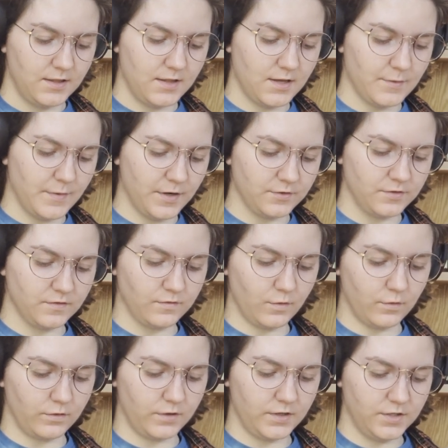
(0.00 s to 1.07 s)
the amount of
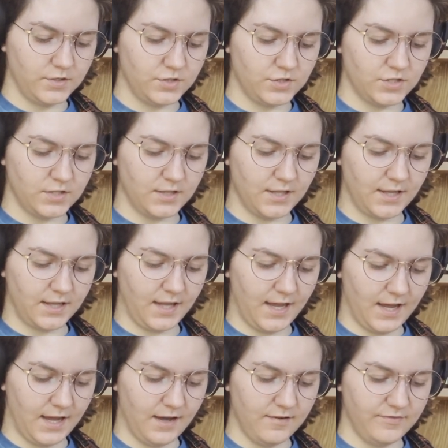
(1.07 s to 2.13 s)
orange in
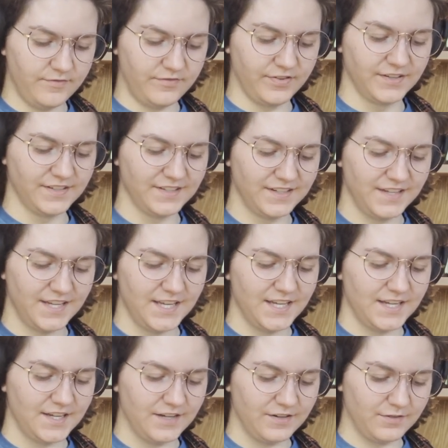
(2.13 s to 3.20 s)
half
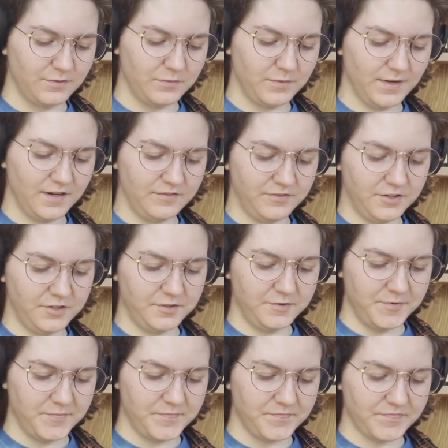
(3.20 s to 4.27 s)
or whatever,
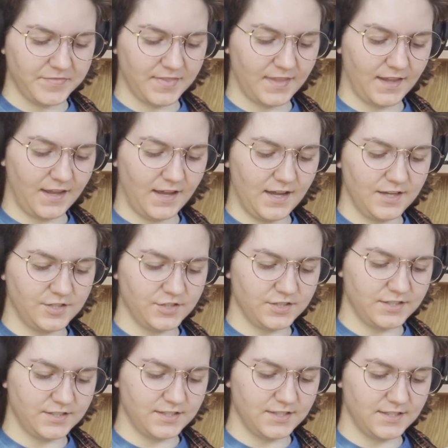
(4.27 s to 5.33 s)
I
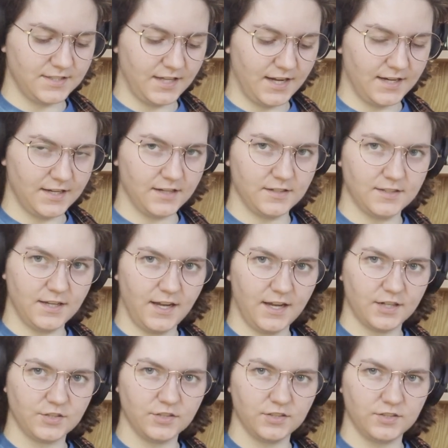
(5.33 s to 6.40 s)
just decided to
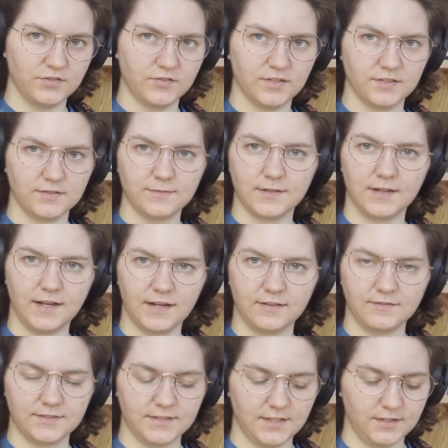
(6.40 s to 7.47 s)
actually do this one out
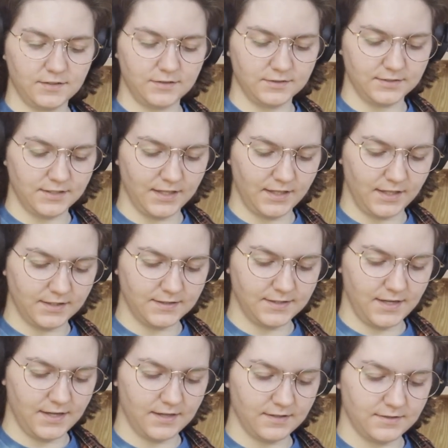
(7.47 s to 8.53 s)
of singles, like it
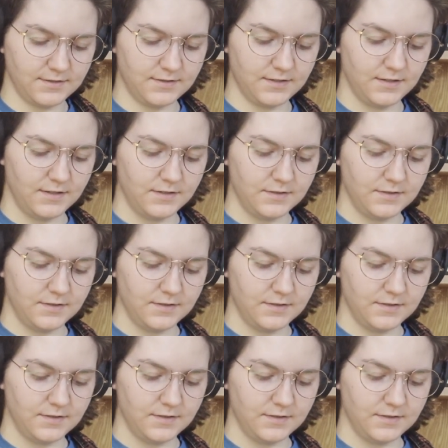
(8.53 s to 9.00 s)
says.